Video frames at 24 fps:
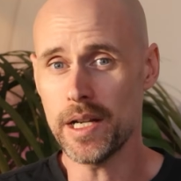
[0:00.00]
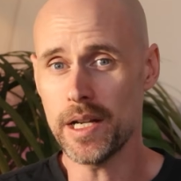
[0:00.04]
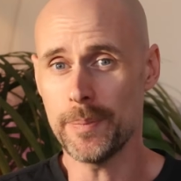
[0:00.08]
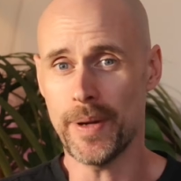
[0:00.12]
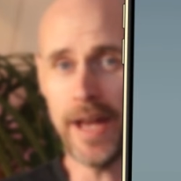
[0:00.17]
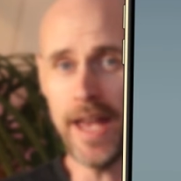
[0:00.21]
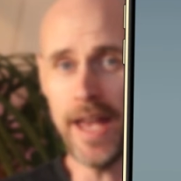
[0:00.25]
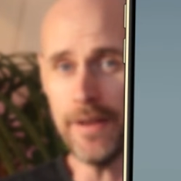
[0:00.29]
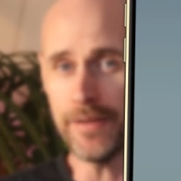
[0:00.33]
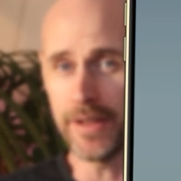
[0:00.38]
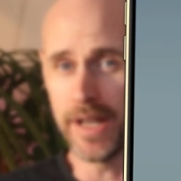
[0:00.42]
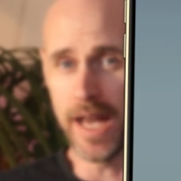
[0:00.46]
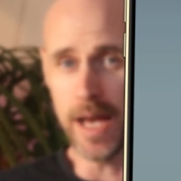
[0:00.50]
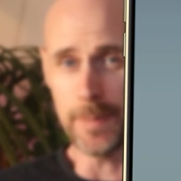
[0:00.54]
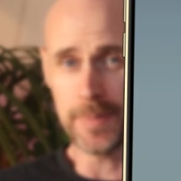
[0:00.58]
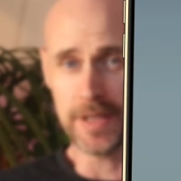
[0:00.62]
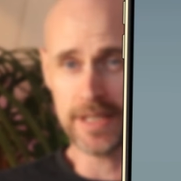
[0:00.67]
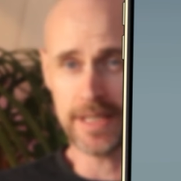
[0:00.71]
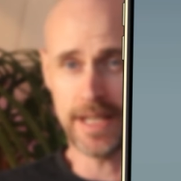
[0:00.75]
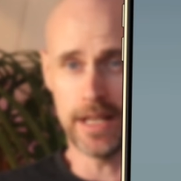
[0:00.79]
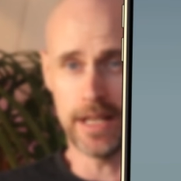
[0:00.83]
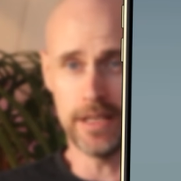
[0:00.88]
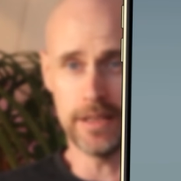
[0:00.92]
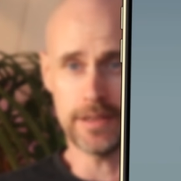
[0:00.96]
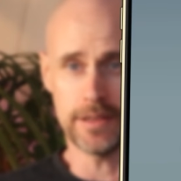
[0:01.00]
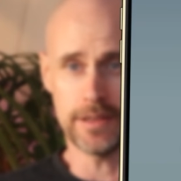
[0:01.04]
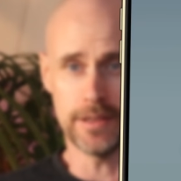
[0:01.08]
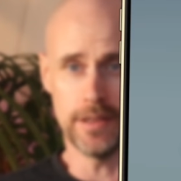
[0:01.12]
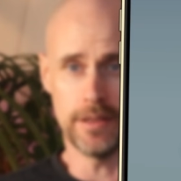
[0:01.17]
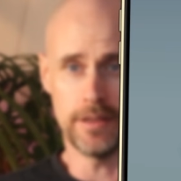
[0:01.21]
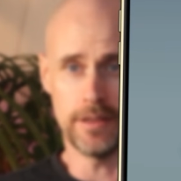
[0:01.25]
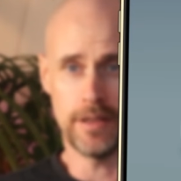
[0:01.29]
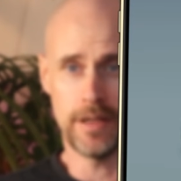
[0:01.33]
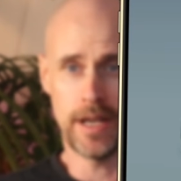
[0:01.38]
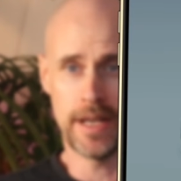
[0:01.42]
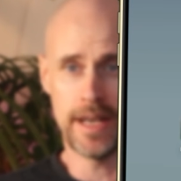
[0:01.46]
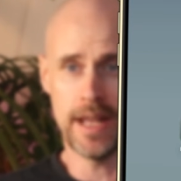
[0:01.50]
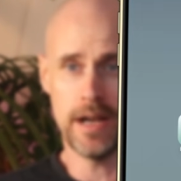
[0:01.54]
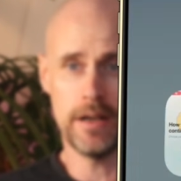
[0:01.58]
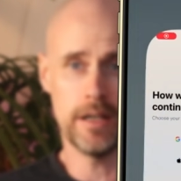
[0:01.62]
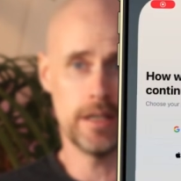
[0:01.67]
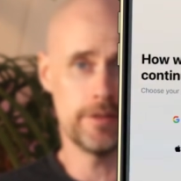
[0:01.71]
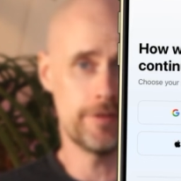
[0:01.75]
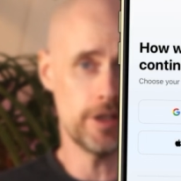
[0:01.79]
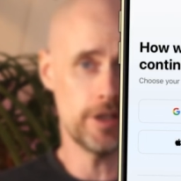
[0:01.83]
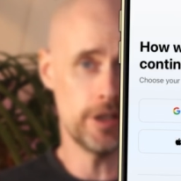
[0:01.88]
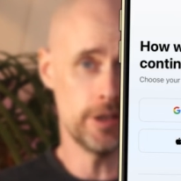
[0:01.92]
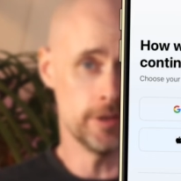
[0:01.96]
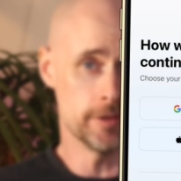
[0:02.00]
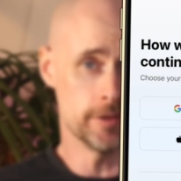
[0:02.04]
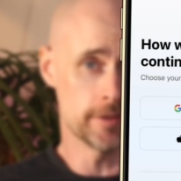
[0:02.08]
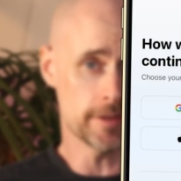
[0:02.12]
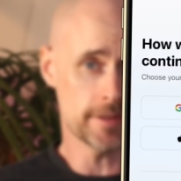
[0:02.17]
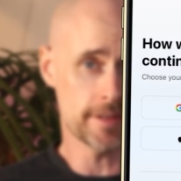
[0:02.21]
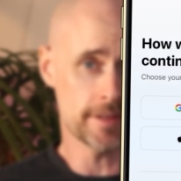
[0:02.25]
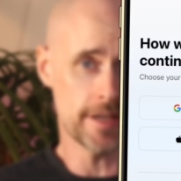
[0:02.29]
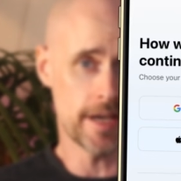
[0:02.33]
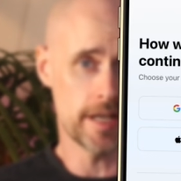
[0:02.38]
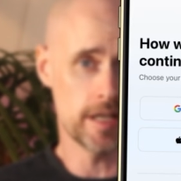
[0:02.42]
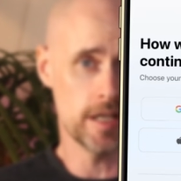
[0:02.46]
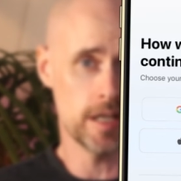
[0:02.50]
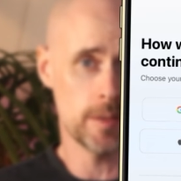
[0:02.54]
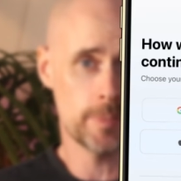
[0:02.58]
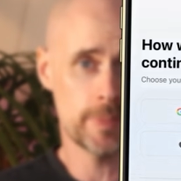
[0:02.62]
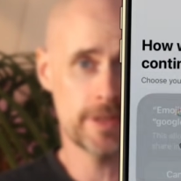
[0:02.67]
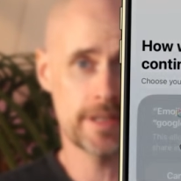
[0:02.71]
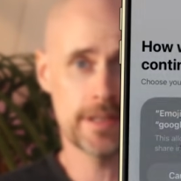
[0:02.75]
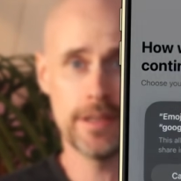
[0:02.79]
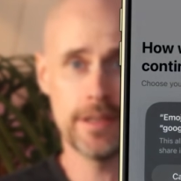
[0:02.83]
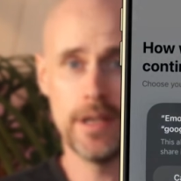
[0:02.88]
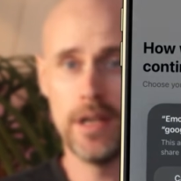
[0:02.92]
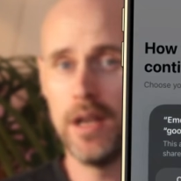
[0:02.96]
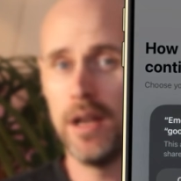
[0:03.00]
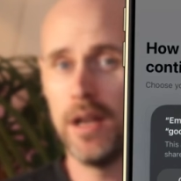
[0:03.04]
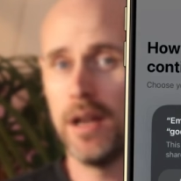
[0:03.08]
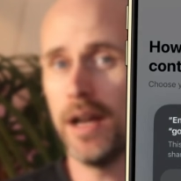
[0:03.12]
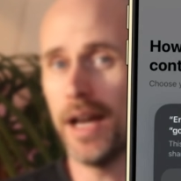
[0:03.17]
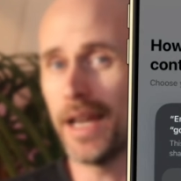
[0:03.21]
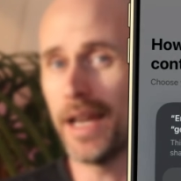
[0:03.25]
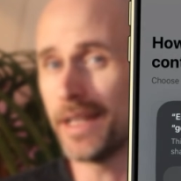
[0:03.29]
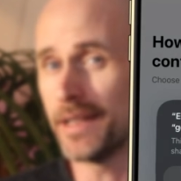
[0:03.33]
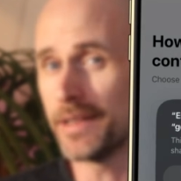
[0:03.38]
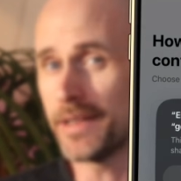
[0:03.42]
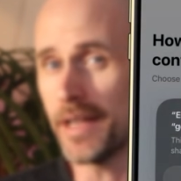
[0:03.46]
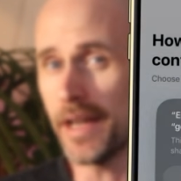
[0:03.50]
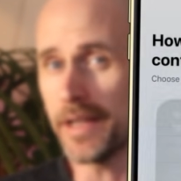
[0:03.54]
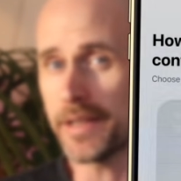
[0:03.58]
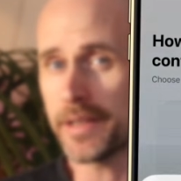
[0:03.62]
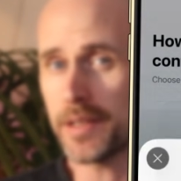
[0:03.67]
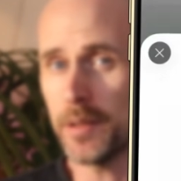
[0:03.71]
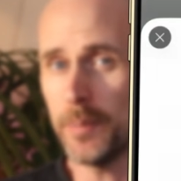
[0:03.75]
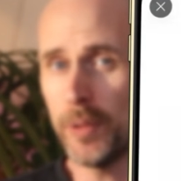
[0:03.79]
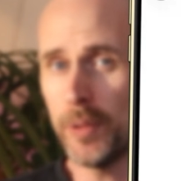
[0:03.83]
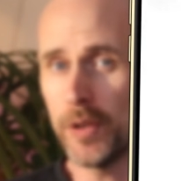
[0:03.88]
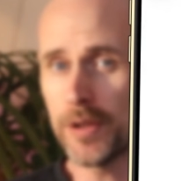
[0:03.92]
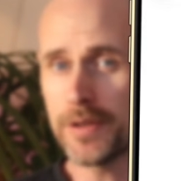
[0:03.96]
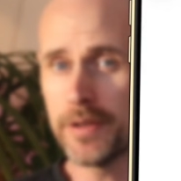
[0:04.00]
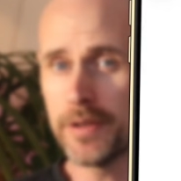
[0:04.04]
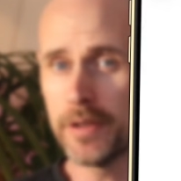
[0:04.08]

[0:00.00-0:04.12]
up, I have an app skeleton. I now have user signups, I can test push